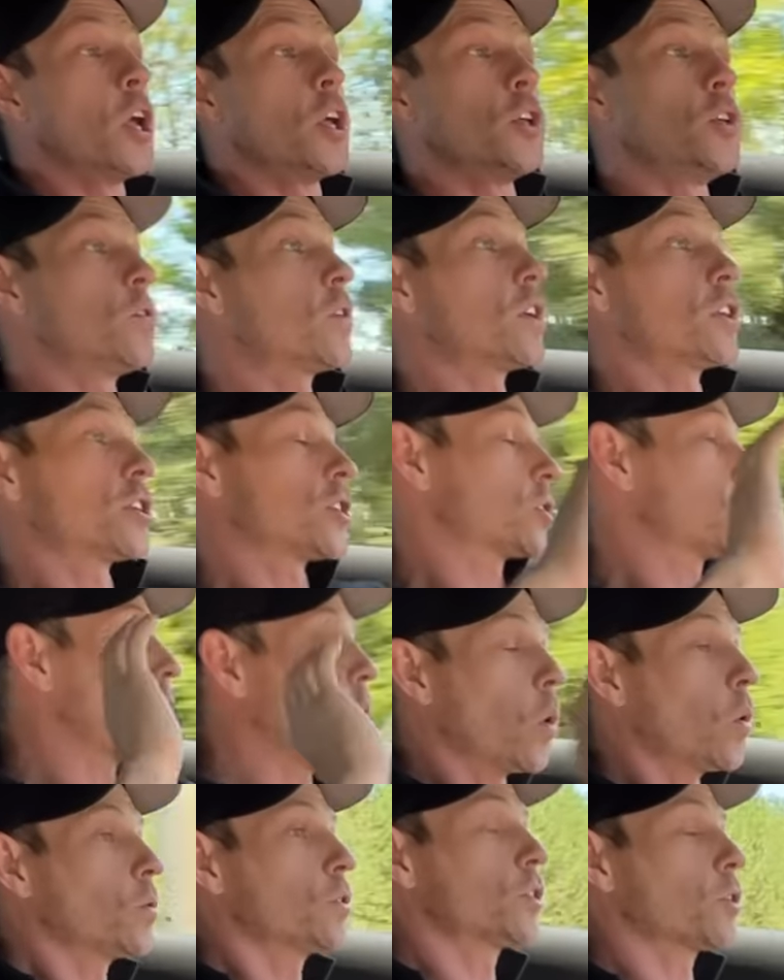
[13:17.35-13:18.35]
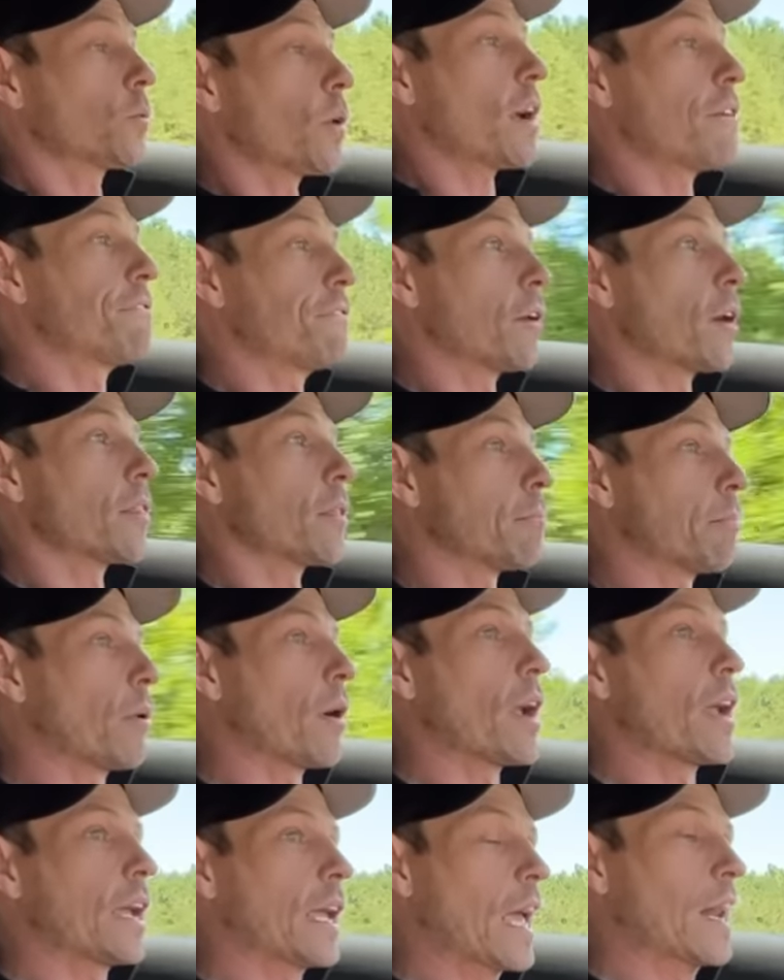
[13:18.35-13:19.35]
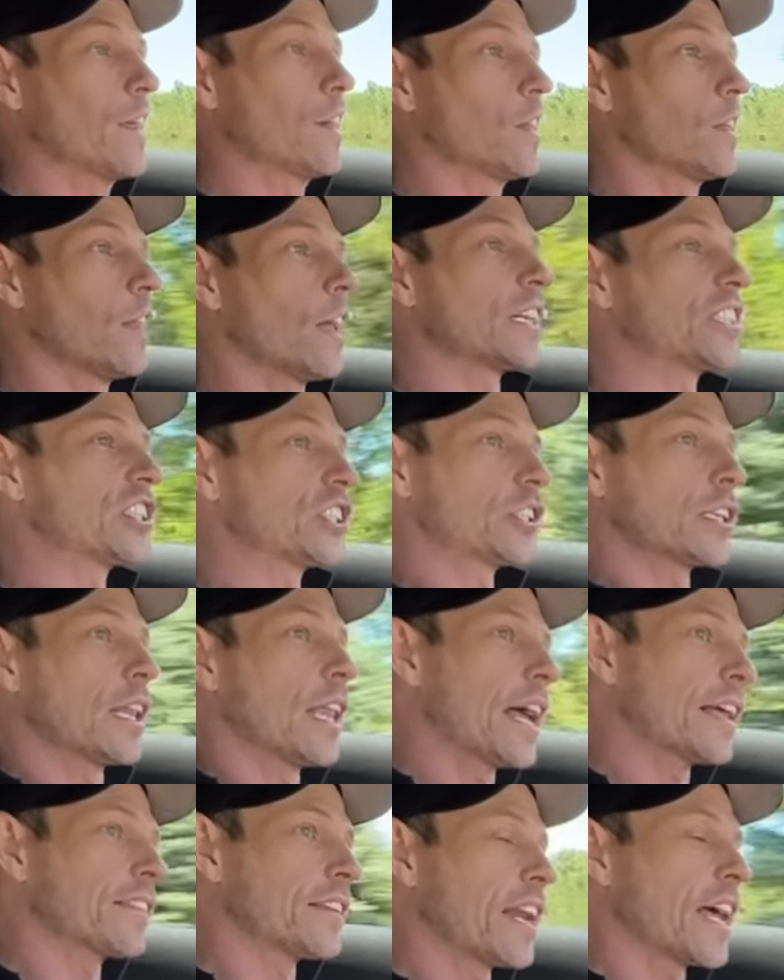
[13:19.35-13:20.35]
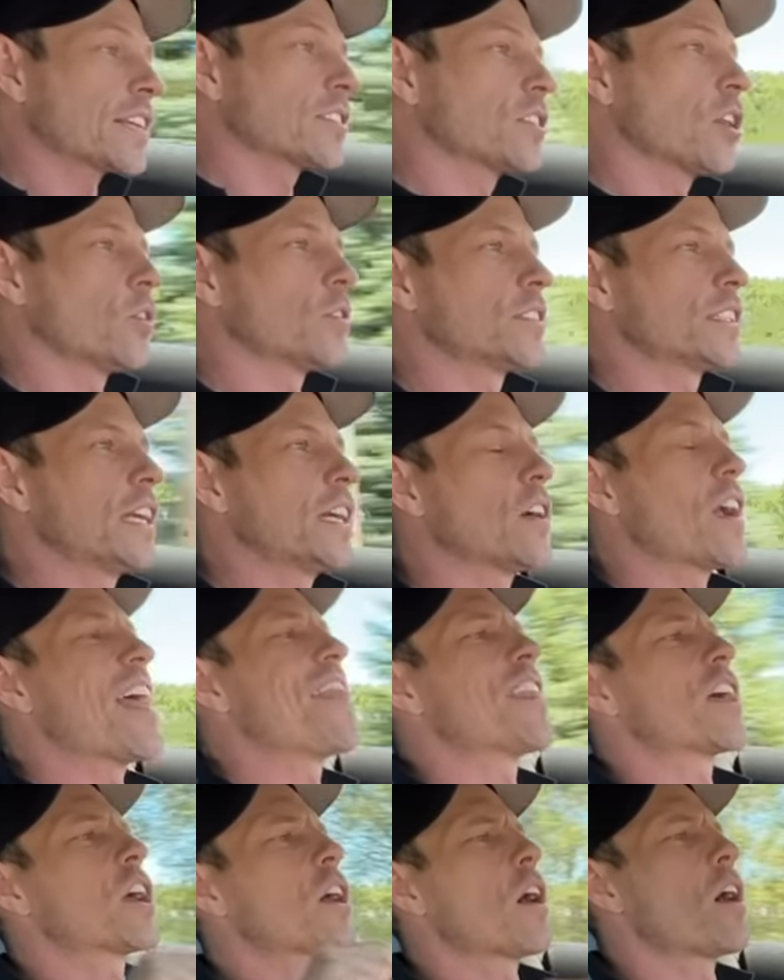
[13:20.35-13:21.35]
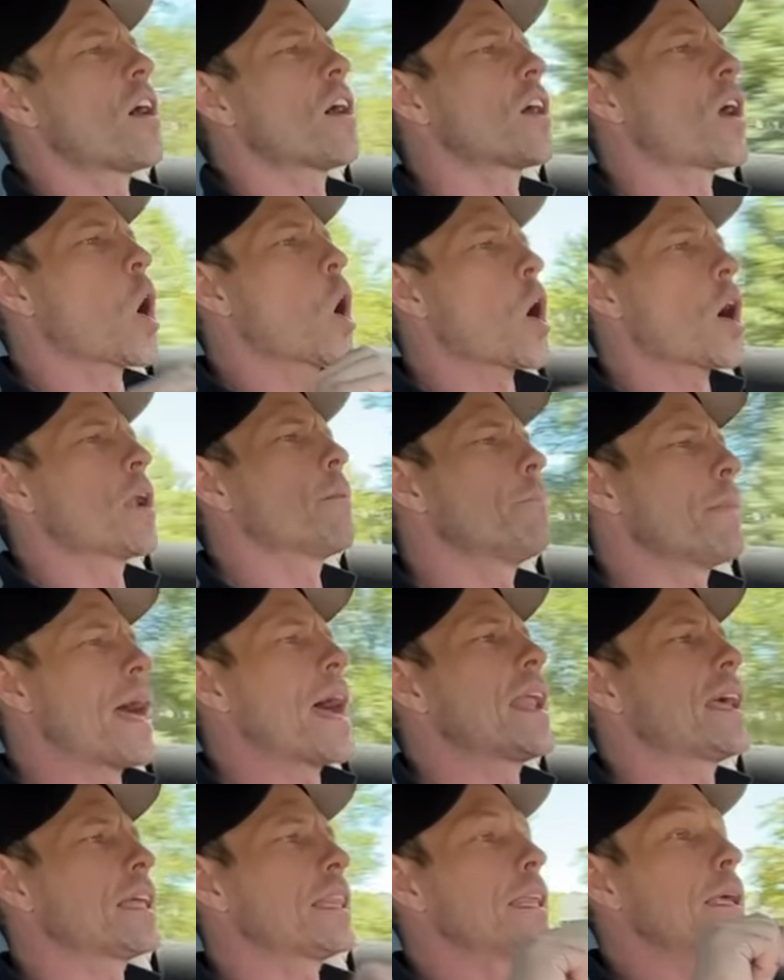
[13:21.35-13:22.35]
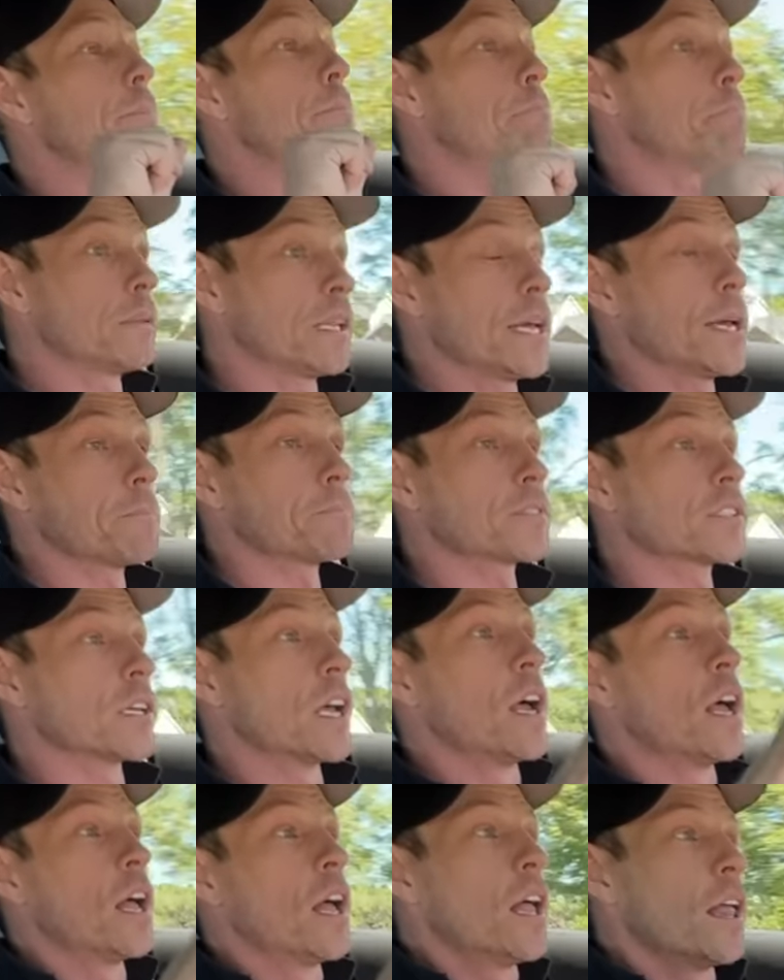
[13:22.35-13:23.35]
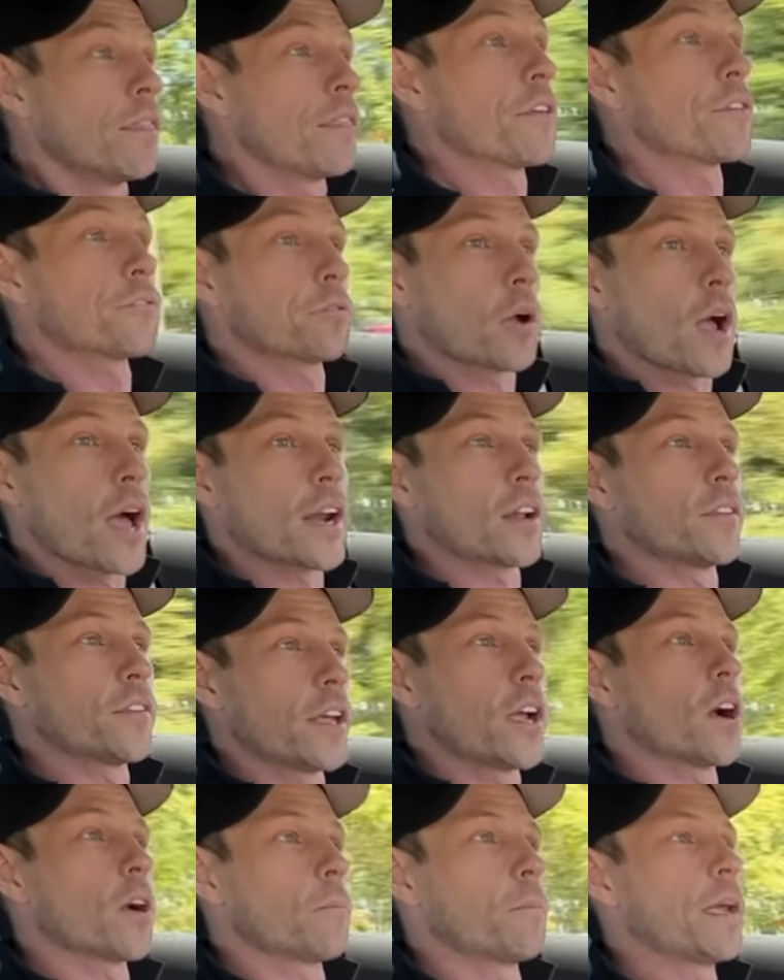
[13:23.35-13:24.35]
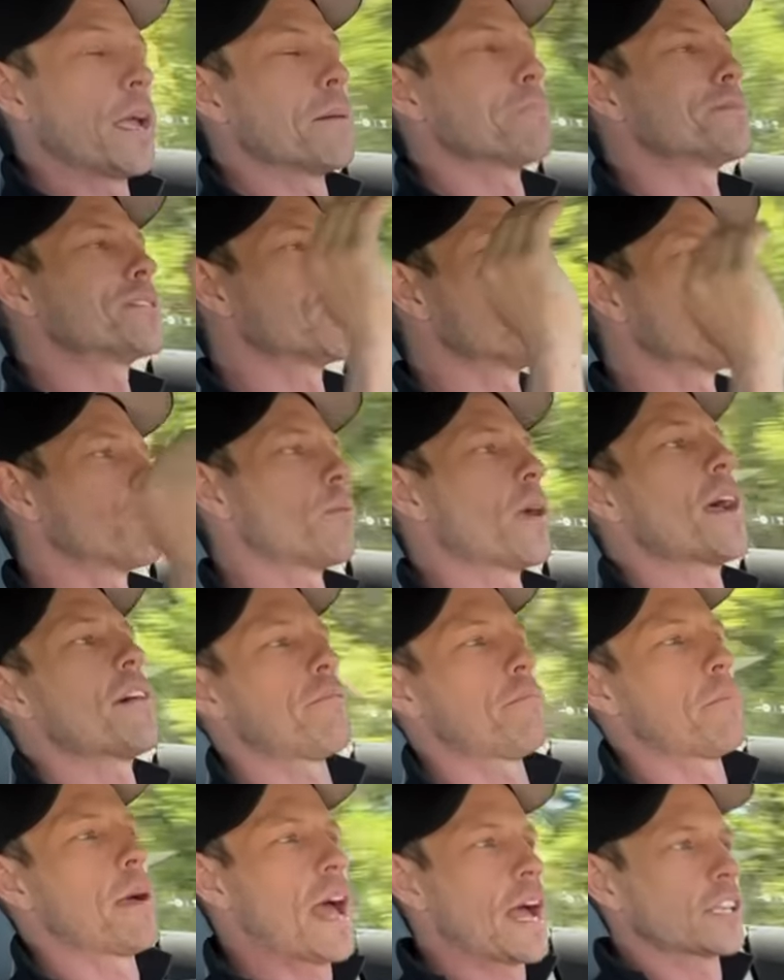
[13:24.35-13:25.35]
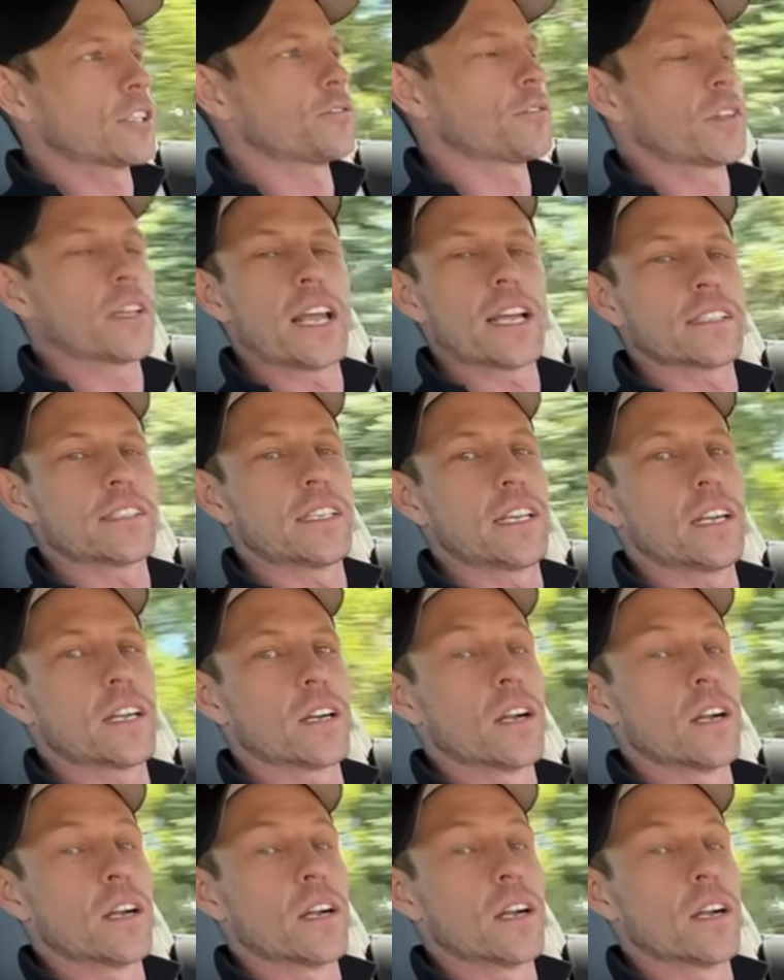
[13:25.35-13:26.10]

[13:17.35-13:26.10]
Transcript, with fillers: You can just hold your right foot on the brake and clutch, select the next lowest gear, and the car automatically blips the throttle and the R P M to rev match for the next gear.